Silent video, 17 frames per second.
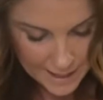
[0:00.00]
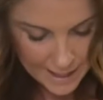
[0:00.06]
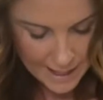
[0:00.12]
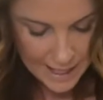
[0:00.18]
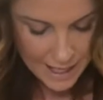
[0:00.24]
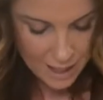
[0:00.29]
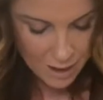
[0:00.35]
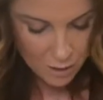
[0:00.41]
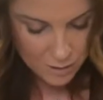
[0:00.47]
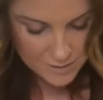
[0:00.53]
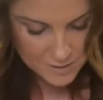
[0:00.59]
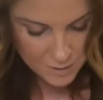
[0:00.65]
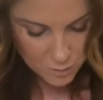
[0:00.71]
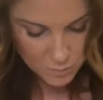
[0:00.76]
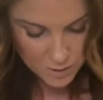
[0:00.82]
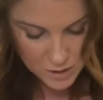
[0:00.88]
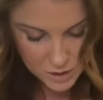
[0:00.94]
And I
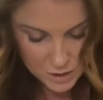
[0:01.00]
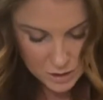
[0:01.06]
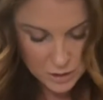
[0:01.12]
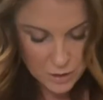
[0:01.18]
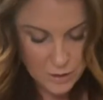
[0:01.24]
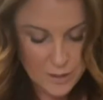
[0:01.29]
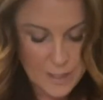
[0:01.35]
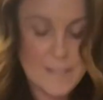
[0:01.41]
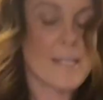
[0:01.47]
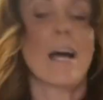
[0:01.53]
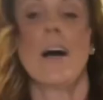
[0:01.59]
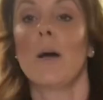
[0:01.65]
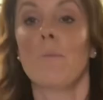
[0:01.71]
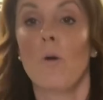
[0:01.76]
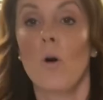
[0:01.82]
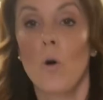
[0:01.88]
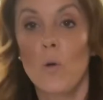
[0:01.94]
also want you to notice how
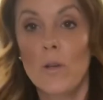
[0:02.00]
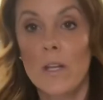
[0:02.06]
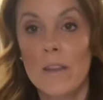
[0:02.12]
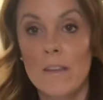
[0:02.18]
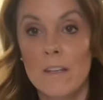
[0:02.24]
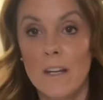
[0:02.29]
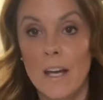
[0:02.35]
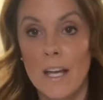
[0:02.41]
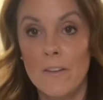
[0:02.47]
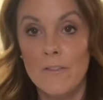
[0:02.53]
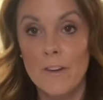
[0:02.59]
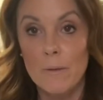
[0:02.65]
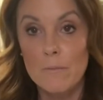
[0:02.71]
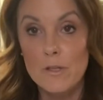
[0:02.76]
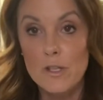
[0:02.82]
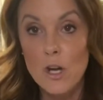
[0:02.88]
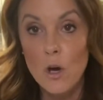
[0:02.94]
I'm holding the knife.
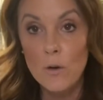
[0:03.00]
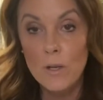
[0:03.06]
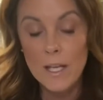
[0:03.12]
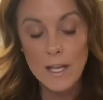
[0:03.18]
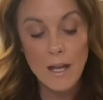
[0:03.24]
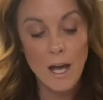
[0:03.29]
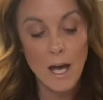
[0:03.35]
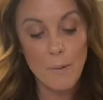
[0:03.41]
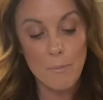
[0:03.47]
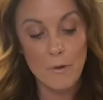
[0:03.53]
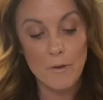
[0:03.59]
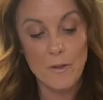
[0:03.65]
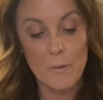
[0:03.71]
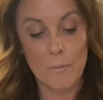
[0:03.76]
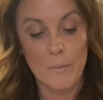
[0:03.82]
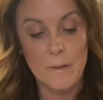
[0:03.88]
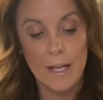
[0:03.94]
I'm choking up on
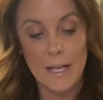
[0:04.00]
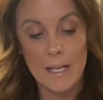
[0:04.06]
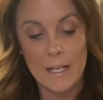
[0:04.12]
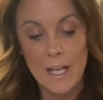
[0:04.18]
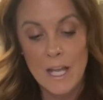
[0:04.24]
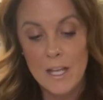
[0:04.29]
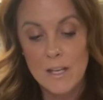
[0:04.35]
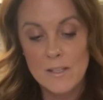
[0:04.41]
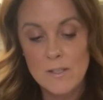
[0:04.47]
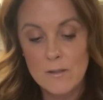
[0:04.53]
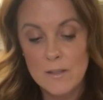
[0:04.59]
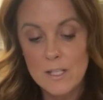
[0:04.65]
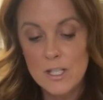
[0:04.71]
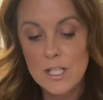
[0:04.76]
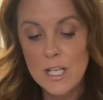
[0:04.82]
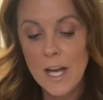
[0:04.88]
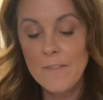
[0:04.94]
the blade. So the
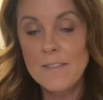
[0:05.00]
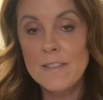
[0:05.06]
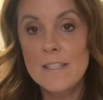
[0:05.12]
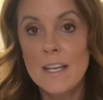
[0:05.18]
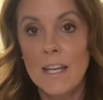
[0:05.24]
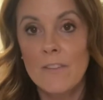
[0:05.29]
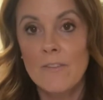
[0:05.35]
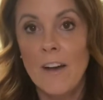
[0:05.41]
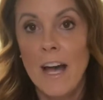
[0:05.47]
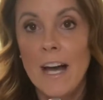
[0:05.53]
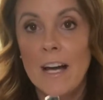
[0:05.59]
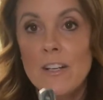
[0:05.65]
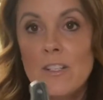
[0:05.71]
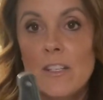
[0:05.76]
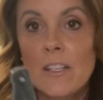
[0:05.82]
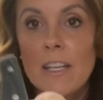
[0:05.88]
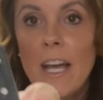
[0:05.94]
chef's knife
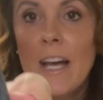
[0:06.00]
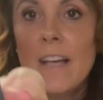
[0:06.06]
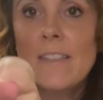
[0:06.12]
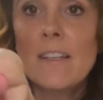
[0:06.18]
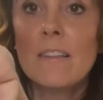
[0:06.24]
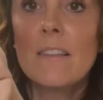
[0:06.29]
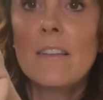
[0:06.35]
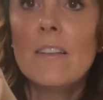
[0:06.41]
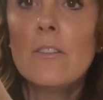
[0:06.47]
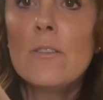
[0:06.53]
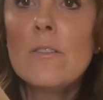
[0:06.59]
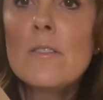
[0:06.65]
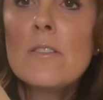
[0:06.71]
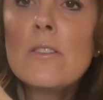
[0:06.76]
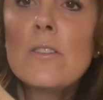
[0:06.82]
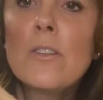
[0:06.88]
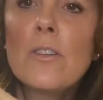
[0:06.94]
actually has a little
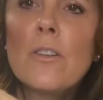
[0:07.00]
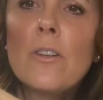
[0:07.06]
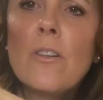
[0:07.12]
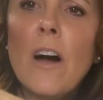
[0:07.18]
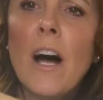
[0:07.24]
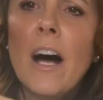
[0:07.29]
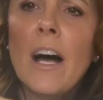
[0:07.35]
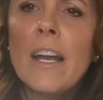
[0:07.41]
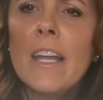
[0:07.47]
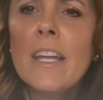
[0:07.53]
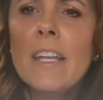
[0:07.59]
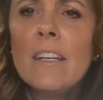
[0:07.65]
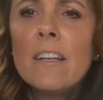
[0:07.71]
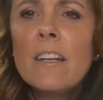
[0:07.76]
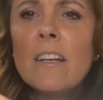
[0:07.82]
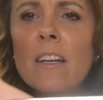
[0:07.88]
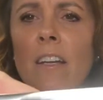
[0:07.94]
circle on it
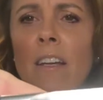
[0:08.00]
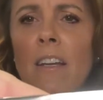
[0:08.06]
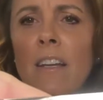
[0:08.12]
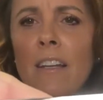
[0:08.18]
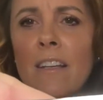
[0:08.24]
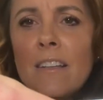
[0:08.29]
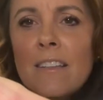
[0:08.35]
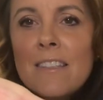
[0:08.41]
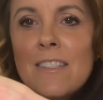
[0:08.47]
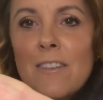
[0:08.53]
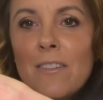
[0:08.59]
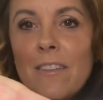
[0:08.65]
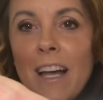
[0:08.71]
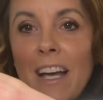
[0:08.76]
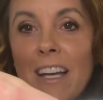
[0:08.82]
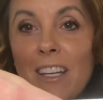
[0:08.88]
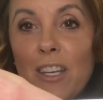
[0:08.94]
so
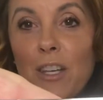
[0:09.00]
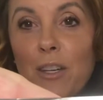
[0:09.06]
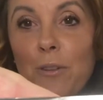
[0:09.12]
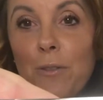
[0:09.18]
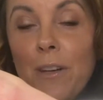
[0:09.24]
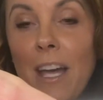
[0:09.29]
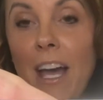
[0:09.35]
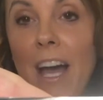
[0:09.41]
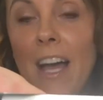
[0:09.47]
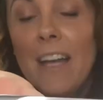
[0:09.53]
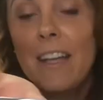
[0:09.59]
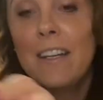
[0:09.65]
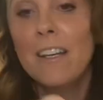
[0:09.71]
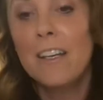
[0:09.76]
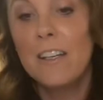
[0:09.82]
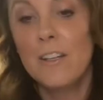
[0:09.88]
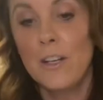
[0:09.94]
that you can
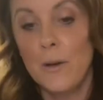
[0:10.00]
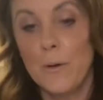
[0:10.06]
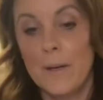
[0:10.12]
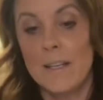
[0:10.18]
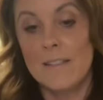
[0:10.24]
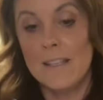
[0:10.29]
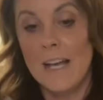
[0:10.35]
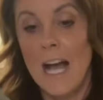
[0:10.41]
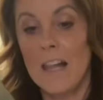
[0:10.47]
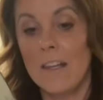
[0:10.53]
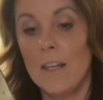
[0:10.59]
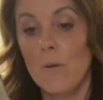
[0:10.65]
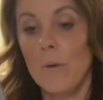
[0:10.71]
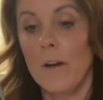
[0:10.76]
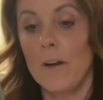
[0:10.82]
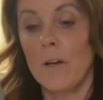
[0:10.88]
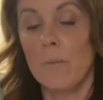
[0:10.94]
know exactly
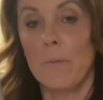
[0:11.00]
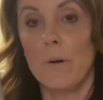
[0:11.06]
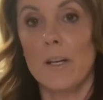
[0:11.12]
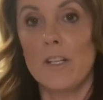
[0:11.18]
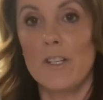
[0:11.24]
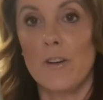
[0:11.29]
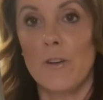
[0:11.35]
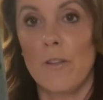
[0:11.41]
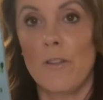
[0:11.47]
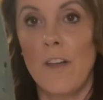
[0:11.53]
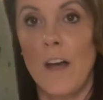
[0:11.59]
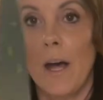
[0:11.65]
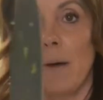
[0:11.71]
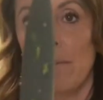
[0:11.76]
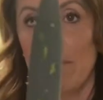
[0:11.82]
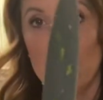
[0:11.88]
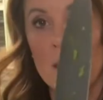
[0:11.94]
where to put your
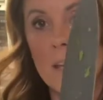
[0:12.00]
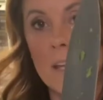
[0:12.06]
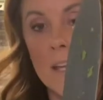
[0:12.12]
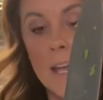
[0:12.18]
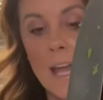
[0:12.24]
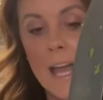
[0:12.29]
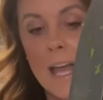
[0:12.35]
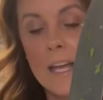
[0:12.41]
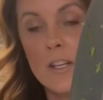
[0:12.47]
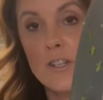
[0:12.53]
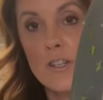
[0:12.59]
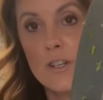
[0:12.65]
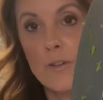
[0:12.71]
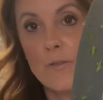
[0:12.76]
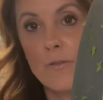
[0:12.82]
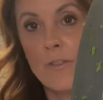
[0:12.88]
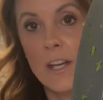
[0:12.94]
thumb and
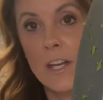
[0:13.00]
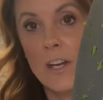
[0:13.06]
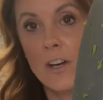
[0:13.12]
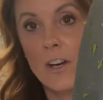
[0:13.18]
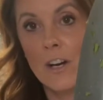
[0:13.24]
your finger.